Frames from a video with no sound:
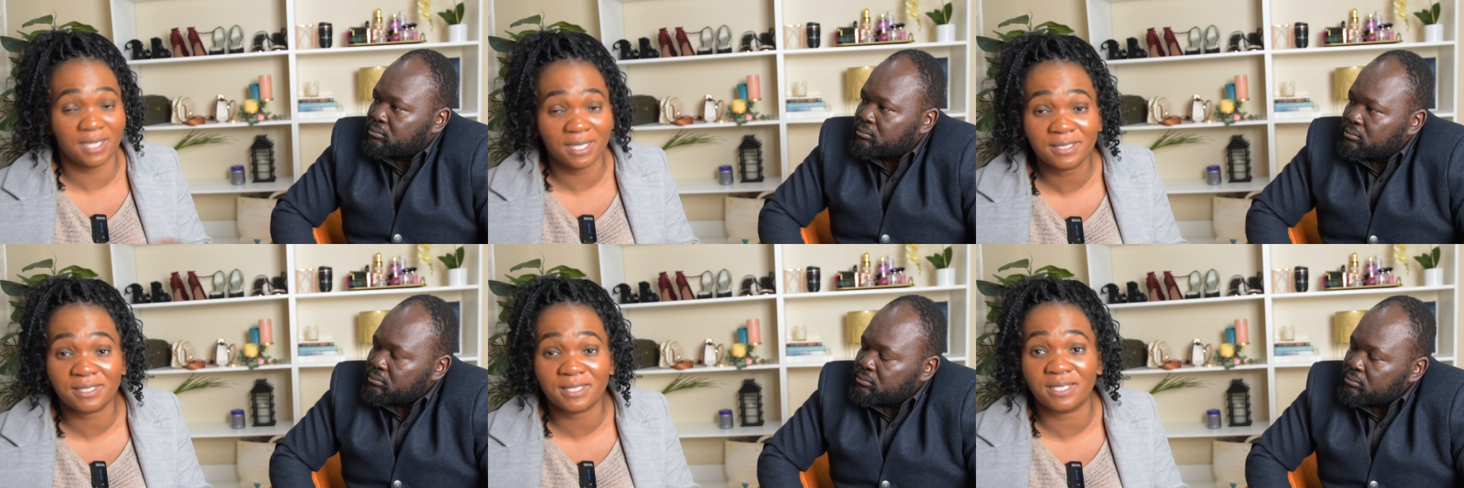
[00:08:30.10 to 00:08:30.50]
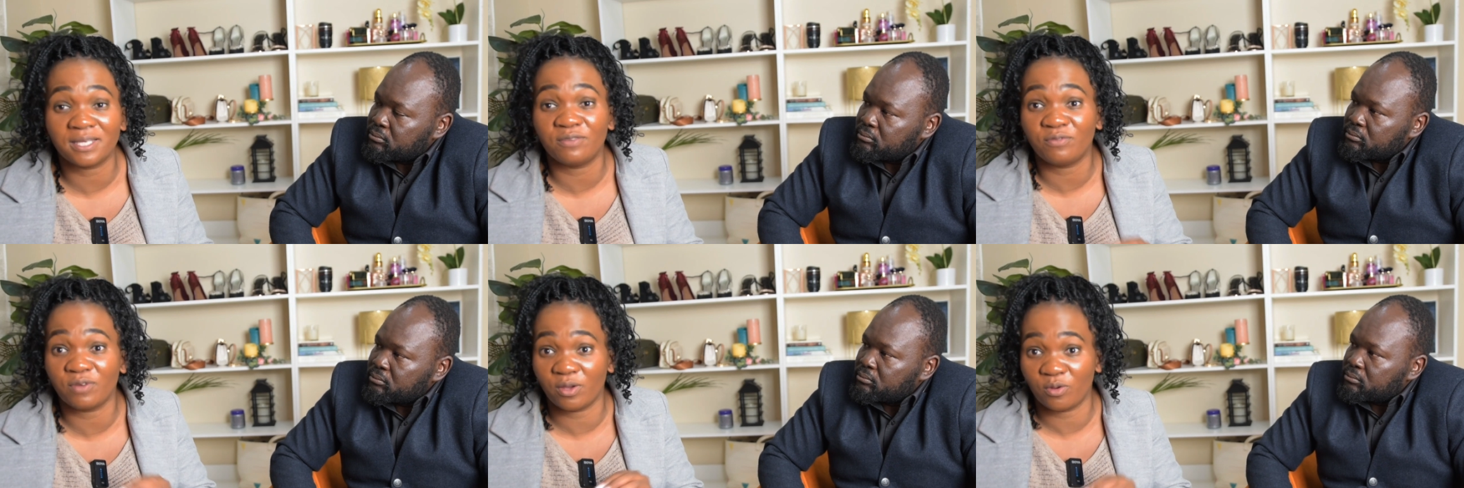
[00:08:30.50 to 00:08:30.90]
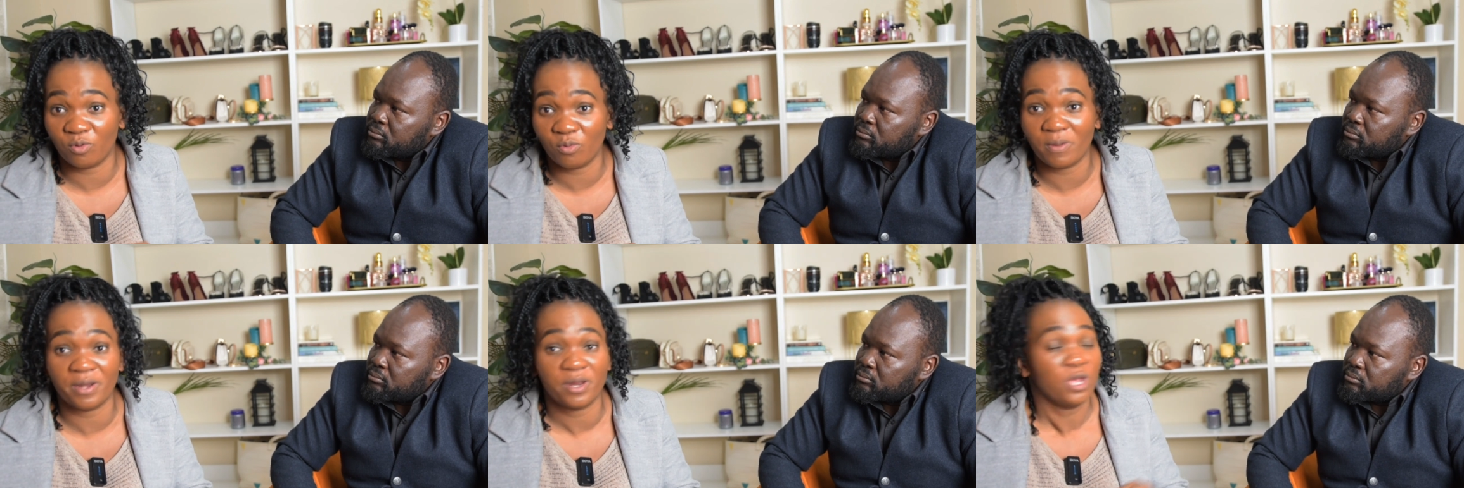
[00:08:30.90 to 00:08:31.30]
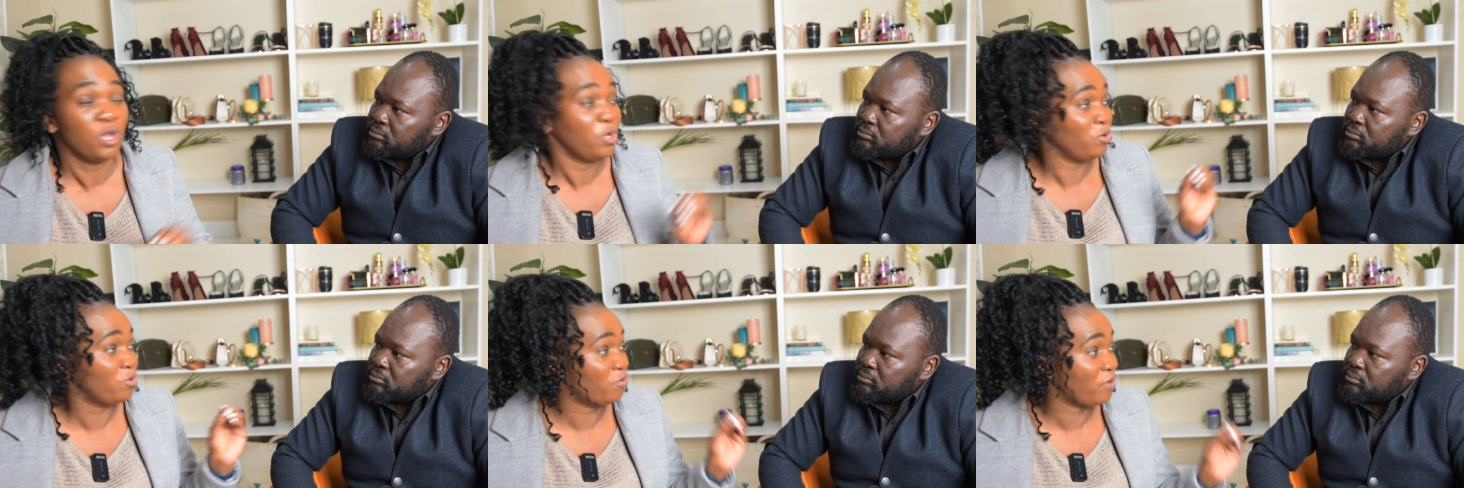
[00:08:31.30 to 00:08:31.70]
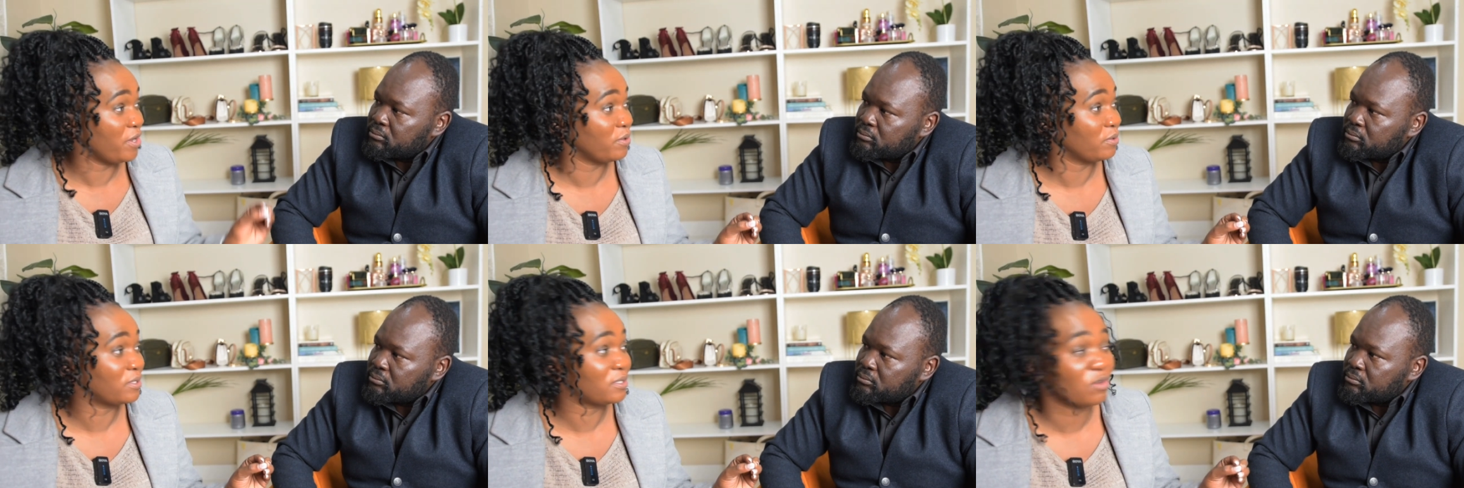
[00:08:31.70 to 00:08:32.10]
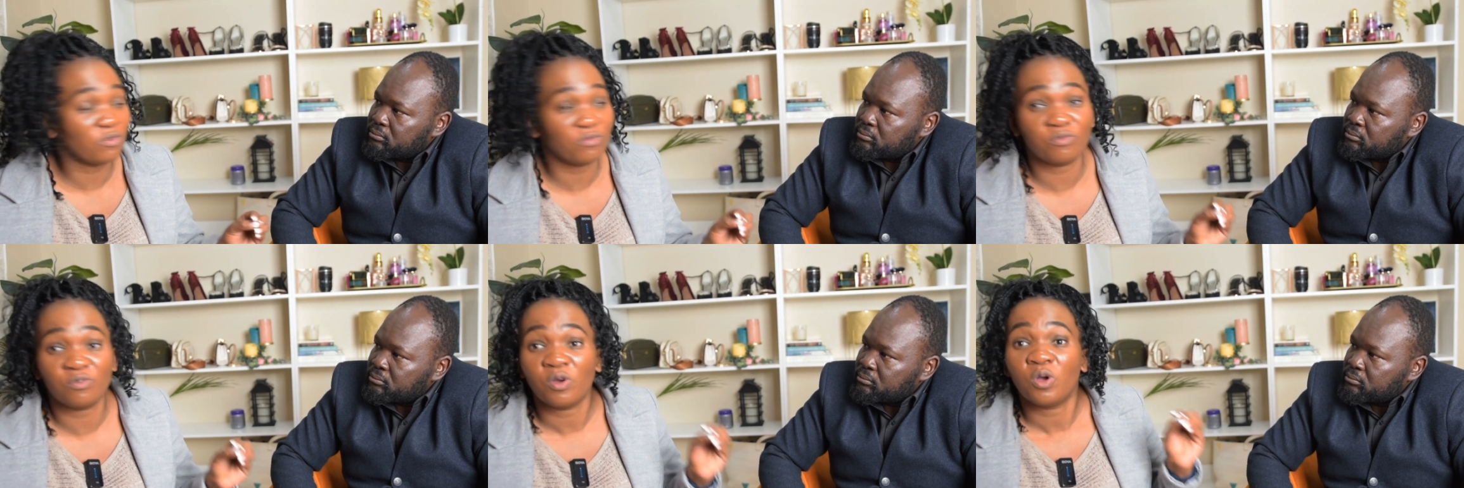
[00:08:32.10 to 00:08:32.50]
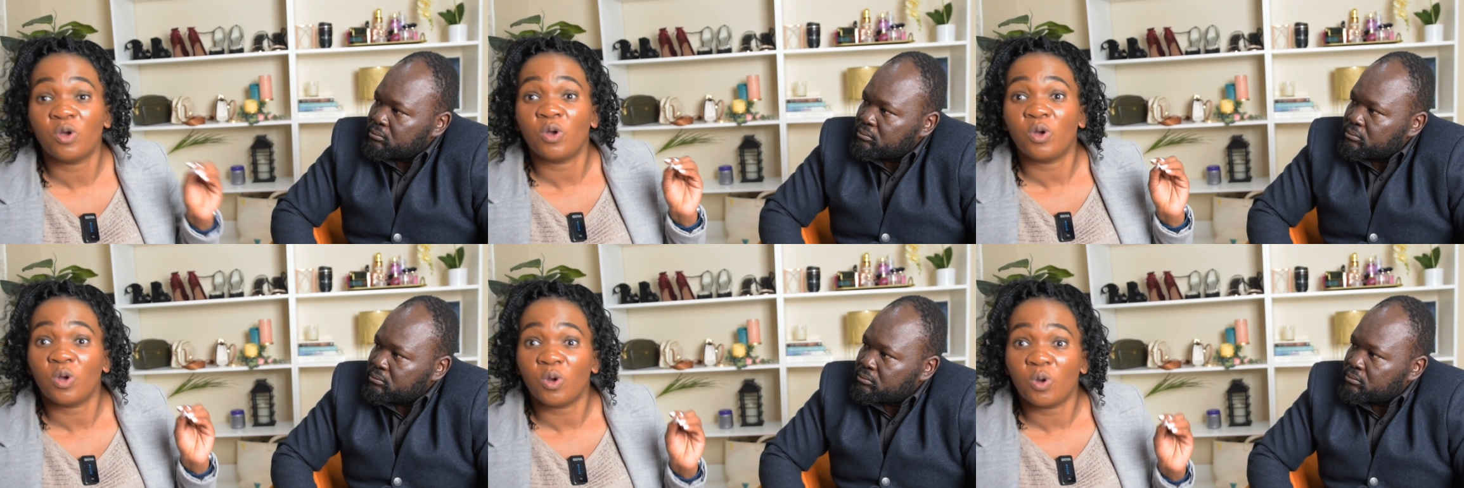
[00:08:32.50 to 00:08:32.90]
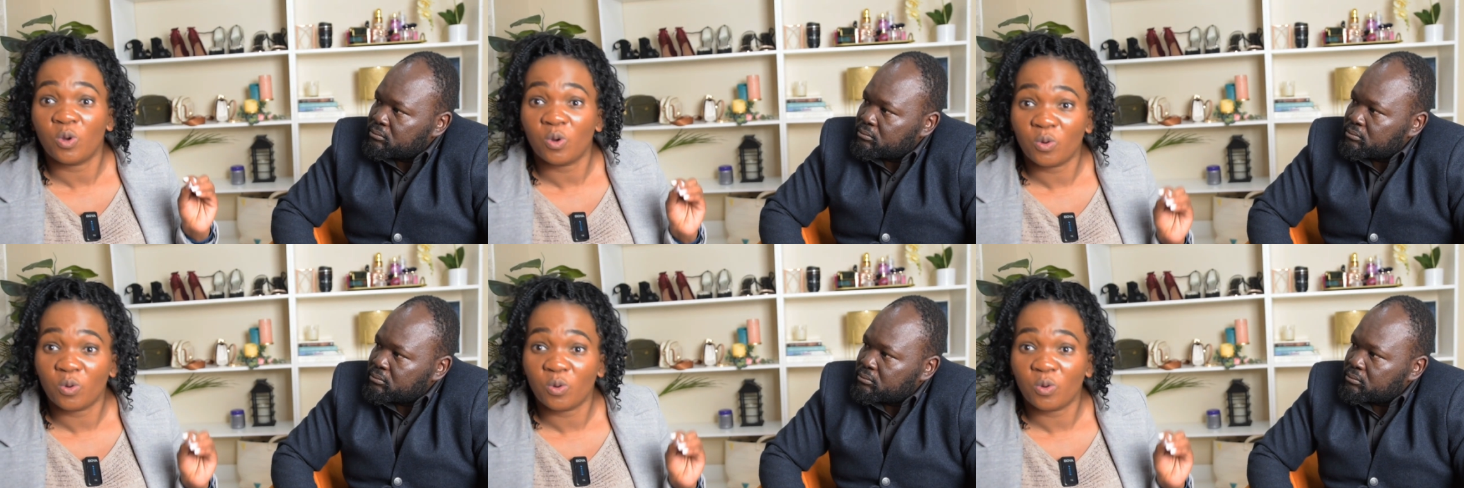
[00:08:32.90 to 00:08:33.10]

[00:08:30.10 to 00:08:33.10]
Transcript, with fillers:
Speaker 1: next thing, if you're a woman, you find yourself mm.